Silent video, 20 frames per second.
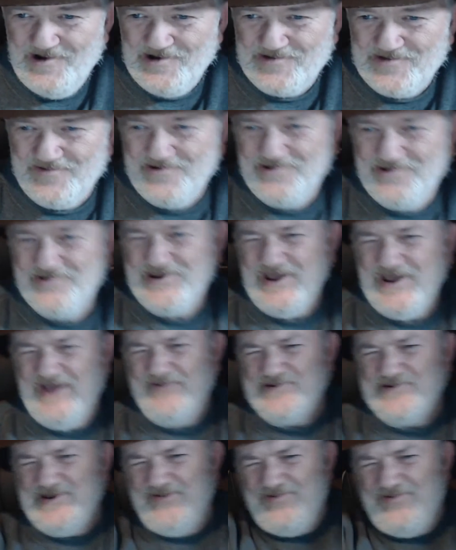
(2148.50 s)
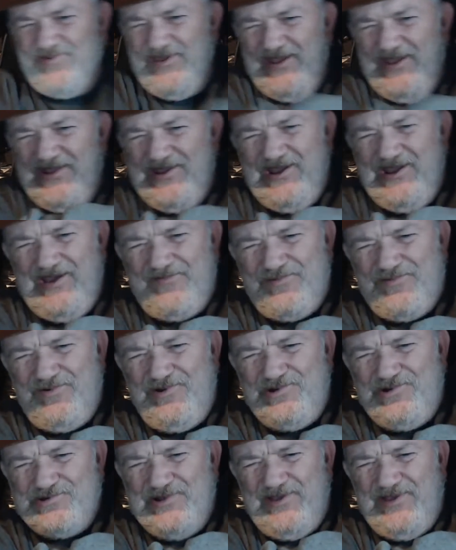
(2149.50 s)
for you, CAB7. Thank you. I
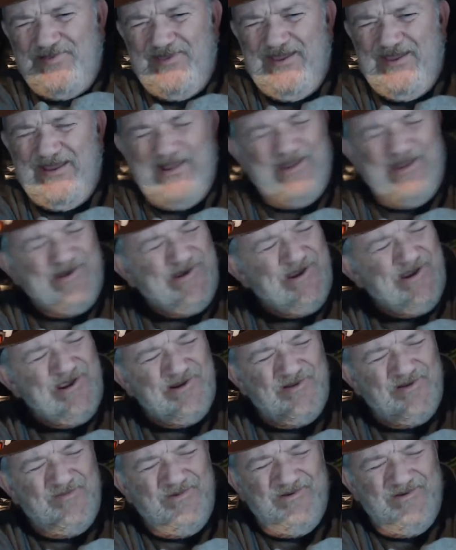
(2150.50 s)
appreciate that. I need them.